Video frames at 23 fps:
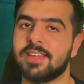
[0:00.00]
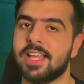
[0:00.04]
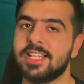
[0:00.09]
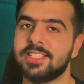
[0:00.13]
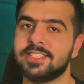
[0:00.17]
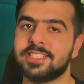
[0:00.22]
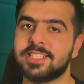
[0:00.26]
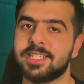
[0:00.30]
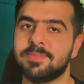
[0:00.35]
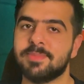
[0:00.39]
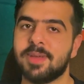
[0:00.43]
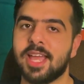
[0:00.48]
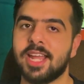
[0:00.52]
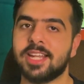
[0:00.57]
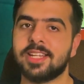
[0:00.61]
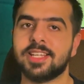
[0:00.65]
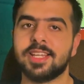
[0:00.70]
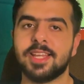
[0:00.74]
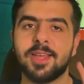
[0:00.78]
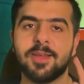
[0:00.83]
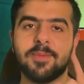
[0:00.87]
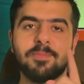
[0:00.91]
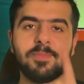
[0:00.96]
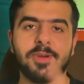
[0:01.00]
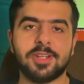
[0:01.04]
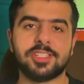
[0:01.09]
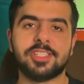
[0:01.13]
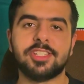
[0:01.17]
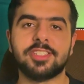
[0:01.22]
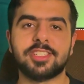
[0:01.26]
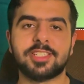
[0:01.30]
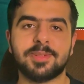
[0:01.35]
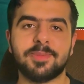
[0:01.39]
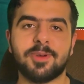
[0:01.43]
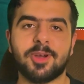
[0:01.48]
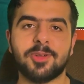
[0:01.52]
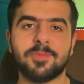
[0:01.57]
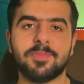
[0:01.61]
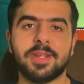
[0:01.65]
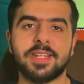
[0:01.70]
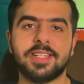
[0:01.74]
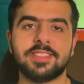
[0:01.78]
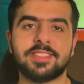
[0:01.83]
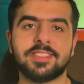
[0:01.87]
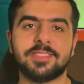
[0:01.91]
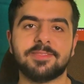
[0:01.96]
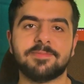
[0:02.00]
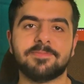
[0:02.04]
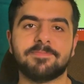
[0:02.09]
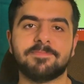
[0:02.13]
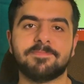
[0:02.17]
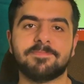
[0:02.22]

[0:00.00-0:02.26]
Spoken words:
and stay mad, but just about medicine.